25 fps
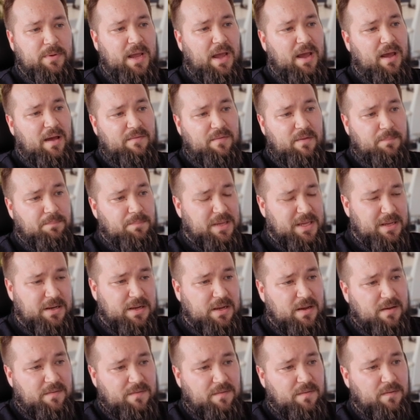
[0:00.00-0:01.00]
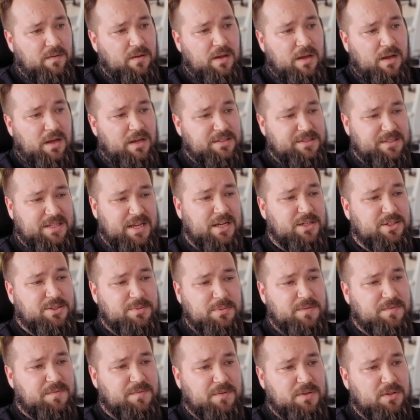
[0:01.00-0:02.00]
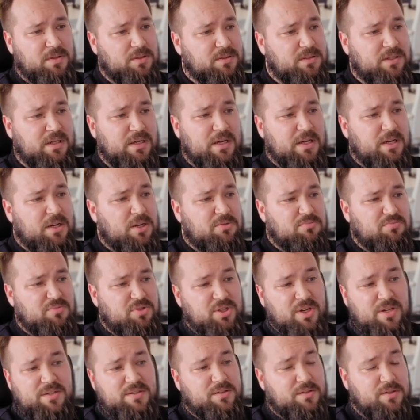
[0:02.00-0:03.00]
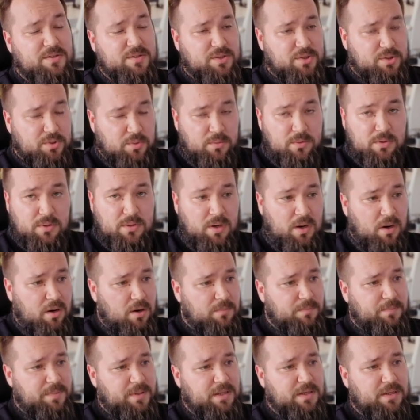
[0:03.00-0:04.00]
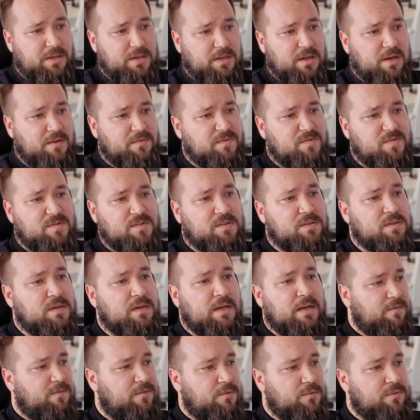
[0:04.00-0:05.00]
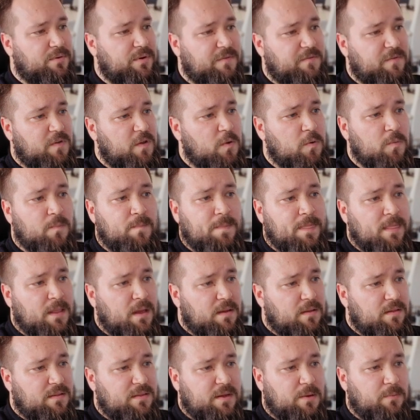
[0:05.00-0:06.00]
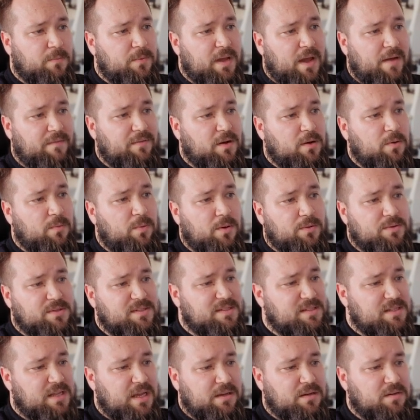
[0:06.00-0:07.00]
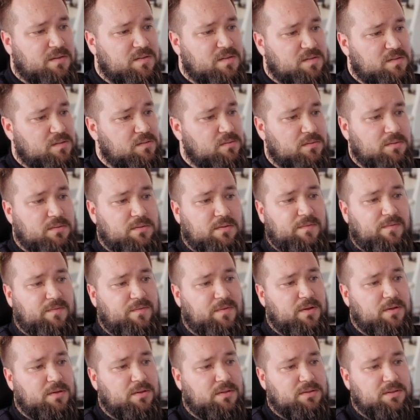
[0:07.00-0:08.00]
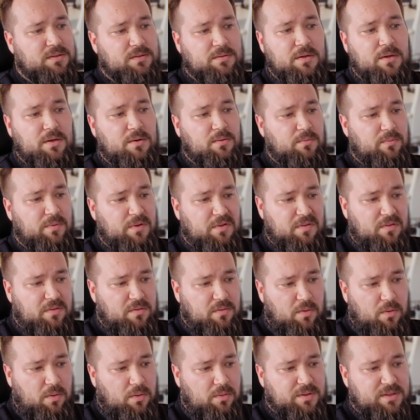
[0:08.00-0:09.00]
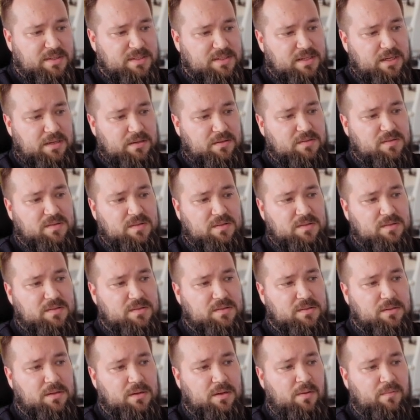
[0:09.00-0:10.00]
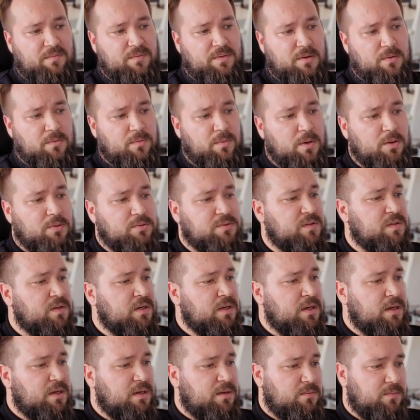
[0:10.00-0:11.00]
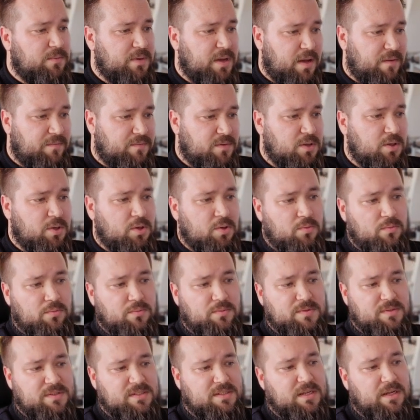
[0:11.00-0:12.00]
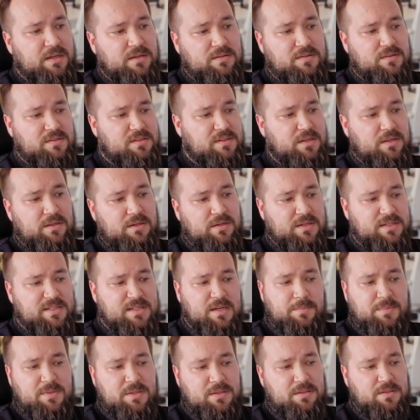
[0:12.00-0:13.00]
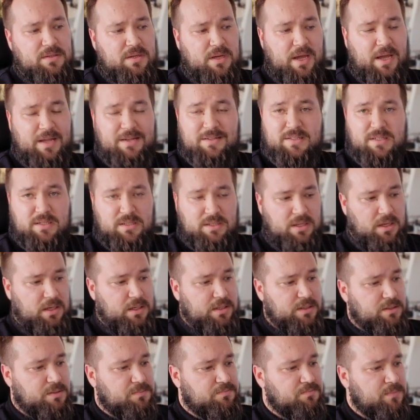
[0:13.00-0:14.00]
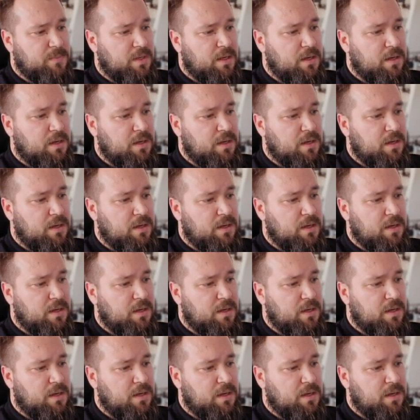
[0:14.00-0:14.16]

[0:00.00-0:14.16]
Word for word: we have a P D F attachment field just to store our P D Fs for review. Then we have a quote status field with all the statuses of the quote. We have new, sent, seen, accepted, and declined,